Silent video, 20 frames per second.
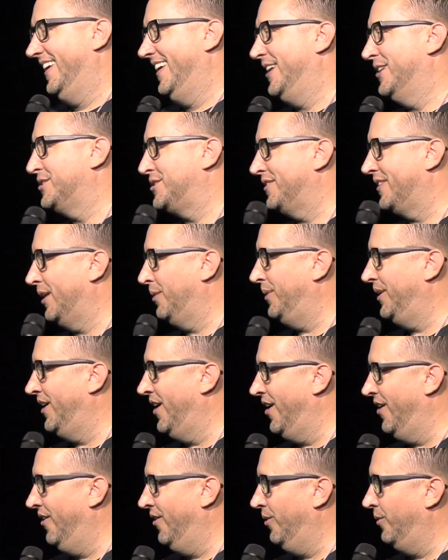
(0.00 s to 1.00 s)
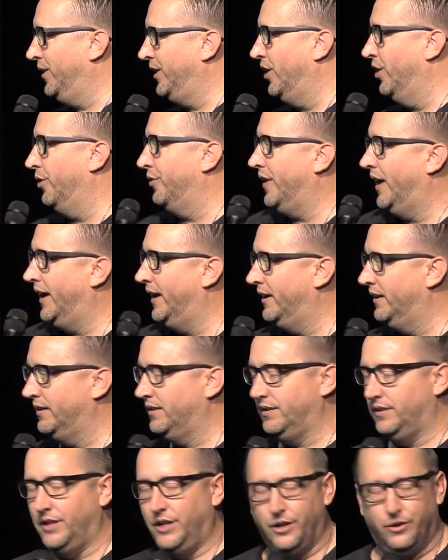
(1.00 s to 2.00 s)
Here's the thing we know. We know that,
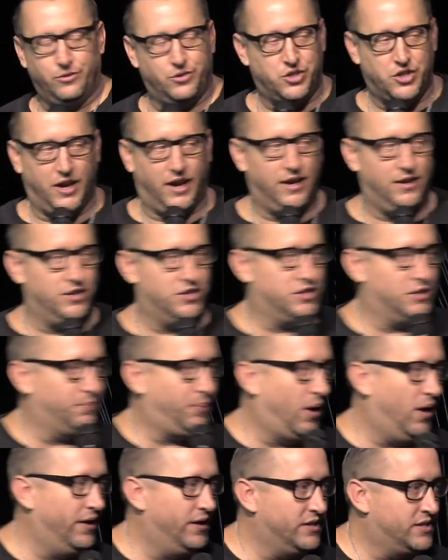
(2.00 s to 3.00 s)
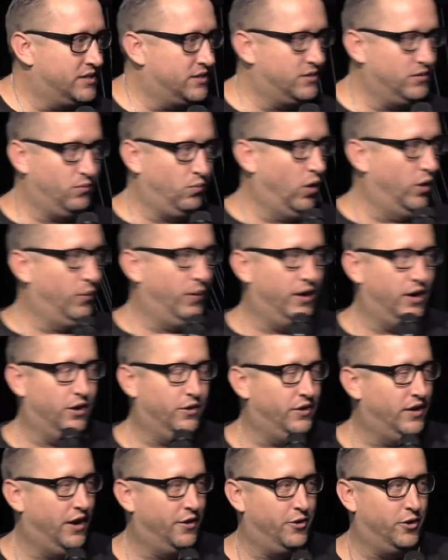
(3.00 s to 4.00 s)
you know, change is upon us one way or
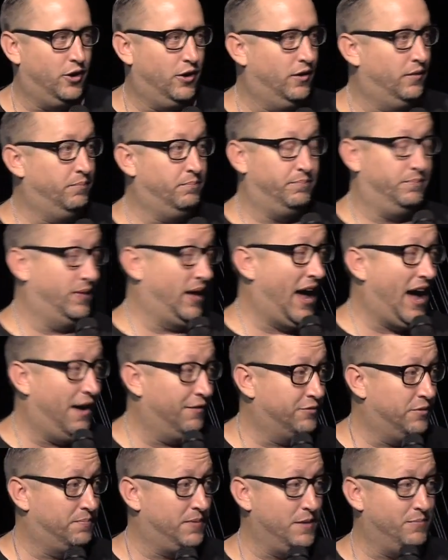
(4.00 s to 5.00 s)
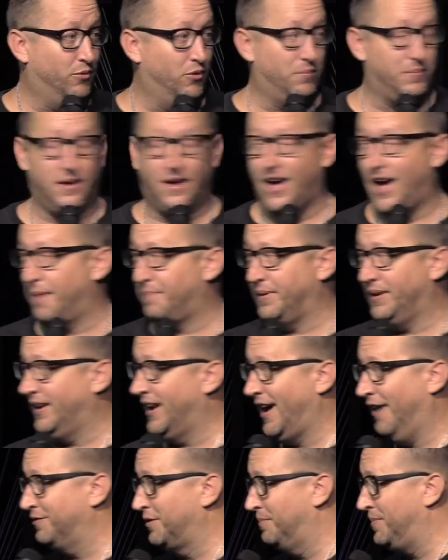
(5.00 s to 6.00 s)
another, and half the people will be happy
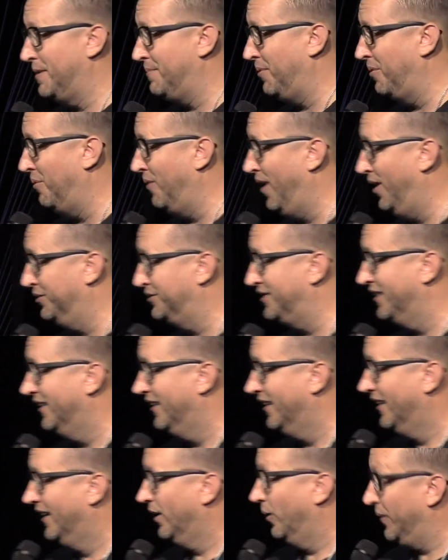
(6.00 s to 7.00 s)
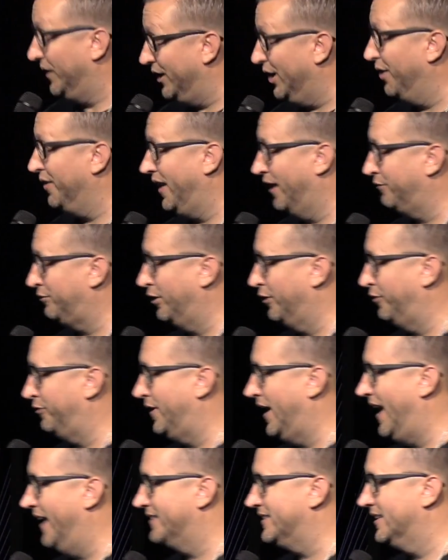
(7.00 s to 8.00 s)
and half the people won't. We know that for a
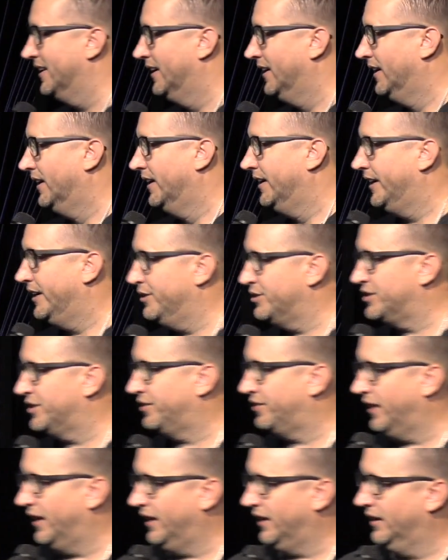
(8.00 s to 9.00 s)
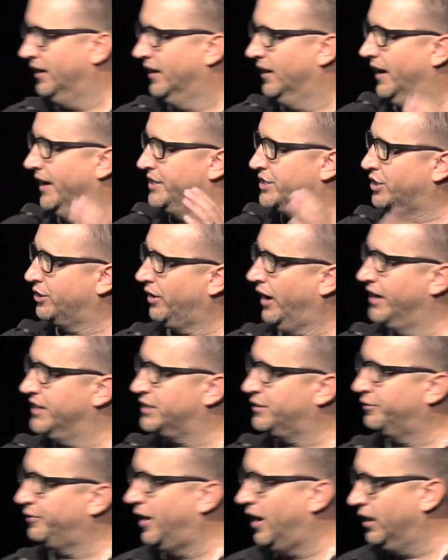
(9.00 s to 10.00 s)
fact. Here's the thing. As
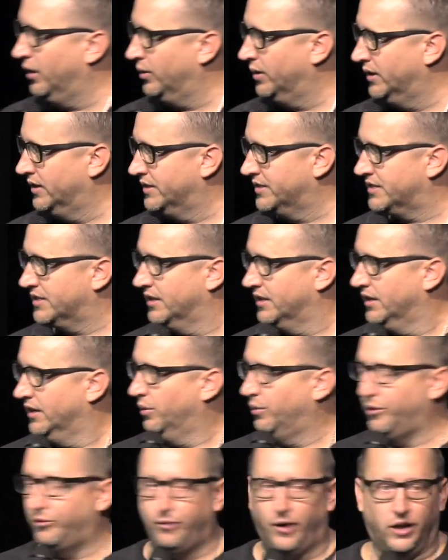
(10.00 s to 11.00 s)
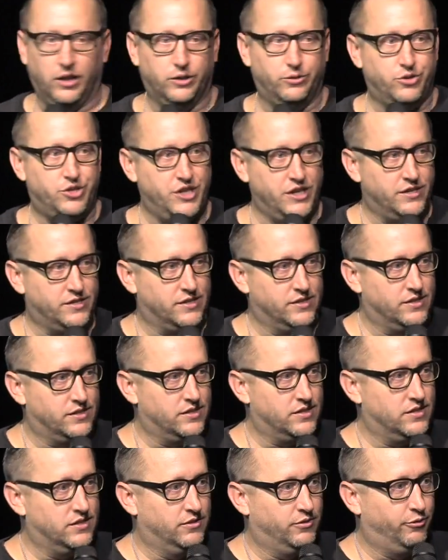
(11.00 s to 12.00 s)
Christ followers, we follow
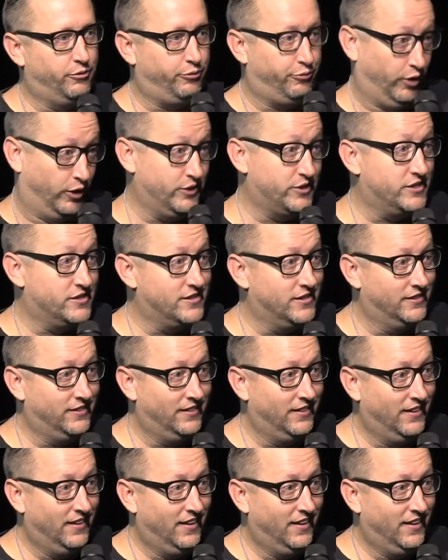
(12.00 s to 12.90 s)
Jesus first.